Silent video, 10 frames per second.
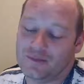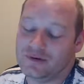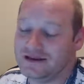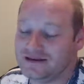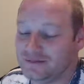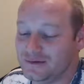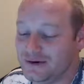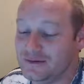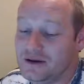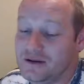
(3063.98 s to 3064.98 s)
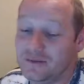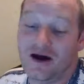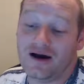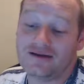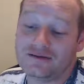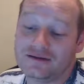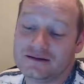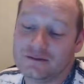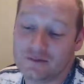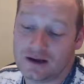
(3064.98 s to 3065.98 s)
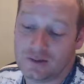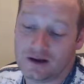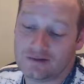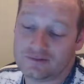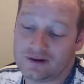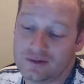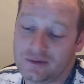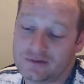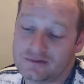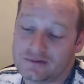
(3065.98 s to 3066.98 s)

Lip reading: build my team around him. But honestly, we got way off topic.